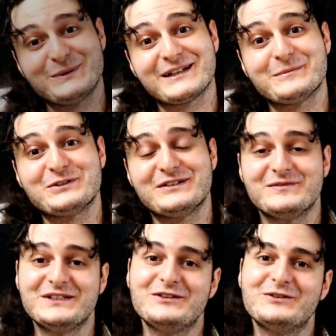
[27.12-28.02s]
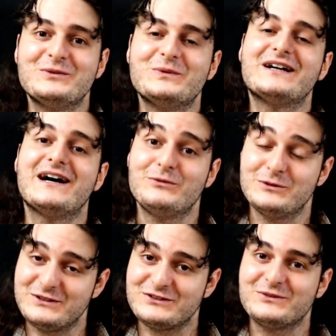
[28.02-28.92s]
welcome to this video where I
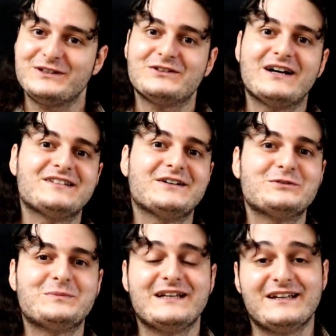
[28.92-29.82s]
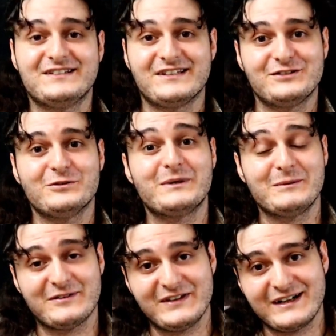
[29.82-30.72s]
will be showing you guys how to play Estación
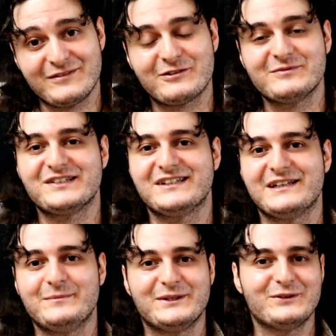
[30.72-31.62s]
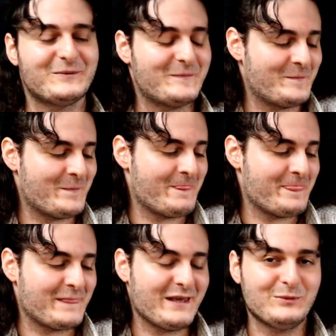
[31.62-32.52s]
Primavera from Vicente Amigo,
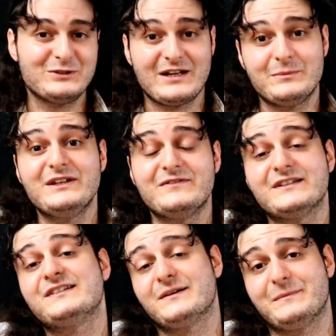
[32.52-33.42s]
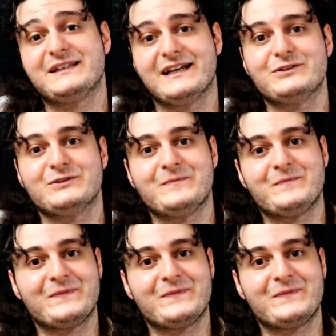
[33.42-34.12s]
which I believe it is a pateado.